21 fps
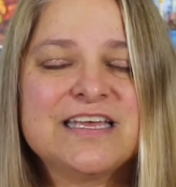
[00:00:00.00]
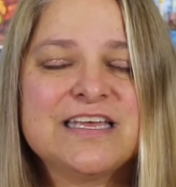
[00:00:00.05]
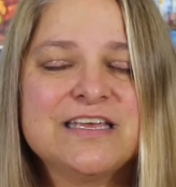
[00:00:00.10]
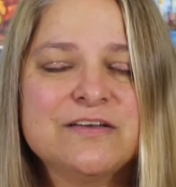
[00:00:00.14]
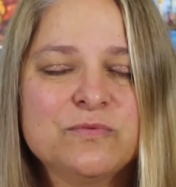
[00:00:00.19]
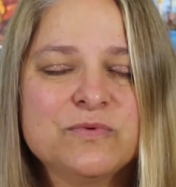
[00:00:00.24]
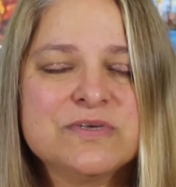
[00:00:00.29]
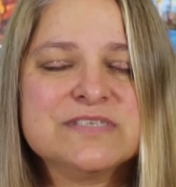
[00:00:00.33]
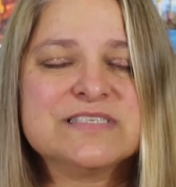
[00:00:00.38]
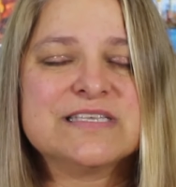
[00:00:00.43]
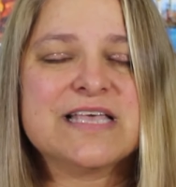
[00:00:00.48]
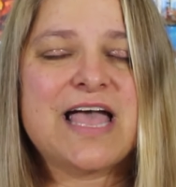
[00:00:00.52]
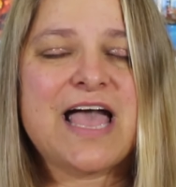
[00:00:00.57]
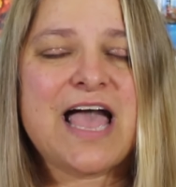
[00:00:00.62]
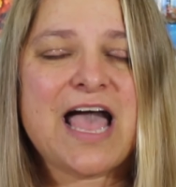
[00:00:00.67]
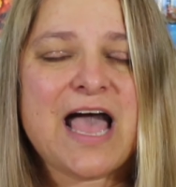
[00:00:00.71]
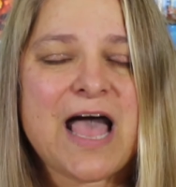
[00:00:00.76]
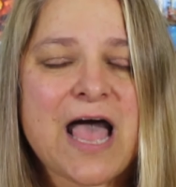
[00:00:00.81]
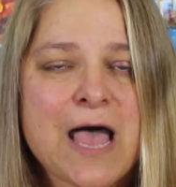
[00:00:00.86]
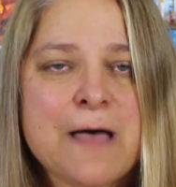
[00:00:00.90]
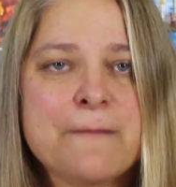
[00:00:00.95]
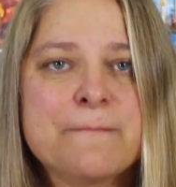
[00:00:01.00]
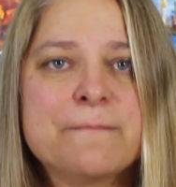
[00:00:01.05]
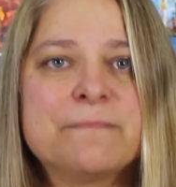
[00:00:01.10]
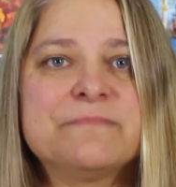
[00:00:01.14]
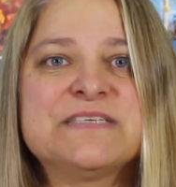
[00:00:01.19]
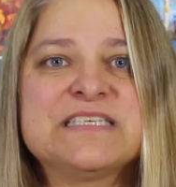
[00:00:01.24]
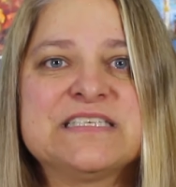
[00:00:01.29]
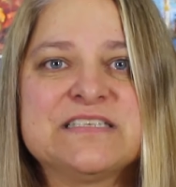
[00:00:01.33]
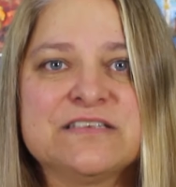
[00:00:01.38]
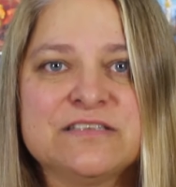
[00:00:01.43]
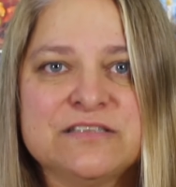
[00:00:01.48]
It was
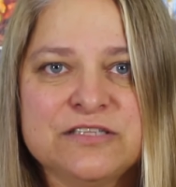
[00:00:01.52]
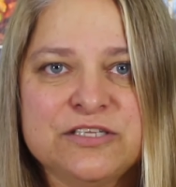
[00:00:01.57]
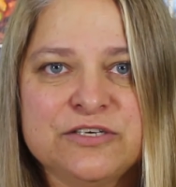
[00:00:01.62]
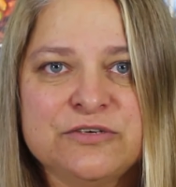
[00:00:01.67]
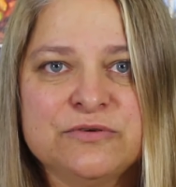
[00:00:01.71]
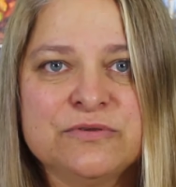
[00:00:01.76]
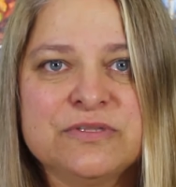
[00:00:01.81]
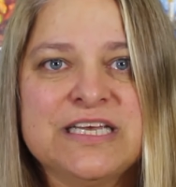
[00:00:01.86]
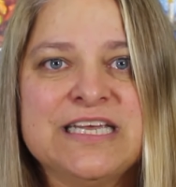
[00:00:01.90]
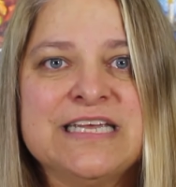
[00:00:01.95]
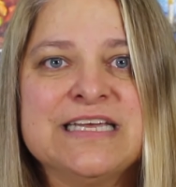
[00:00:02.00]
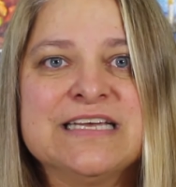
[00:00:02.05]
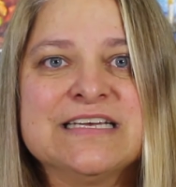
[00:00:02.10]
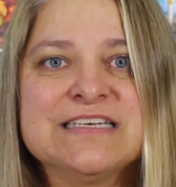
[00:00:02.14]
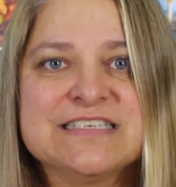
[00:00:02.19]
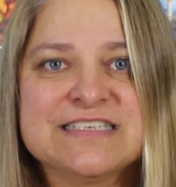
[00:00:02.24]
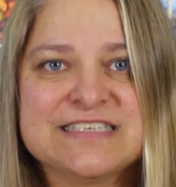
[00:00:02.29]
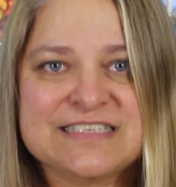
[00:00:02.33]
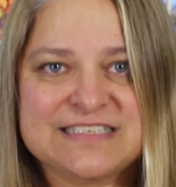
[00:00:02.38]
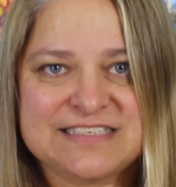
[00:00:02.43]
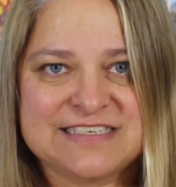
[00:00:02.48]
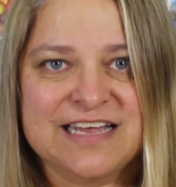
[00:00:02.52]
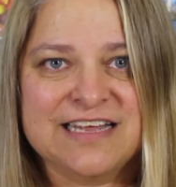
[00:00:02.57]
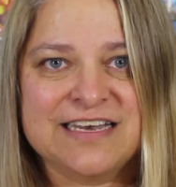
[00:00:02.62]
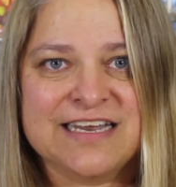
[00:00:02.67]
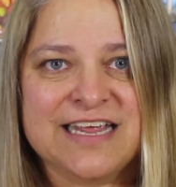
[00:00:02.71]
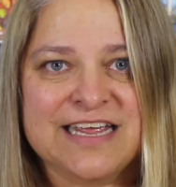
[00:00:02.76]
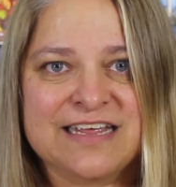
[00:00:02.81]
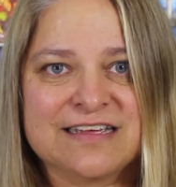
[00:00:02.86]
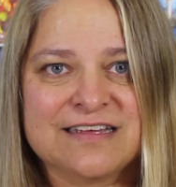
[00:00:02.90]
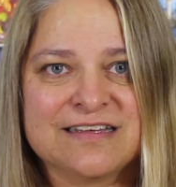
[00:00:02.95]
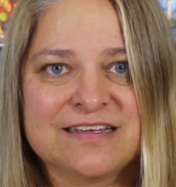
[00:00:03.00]
absolutely
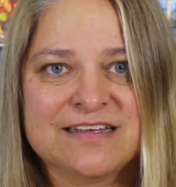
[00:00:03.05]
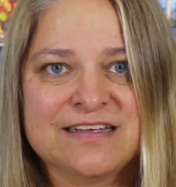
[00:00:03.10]
stunning.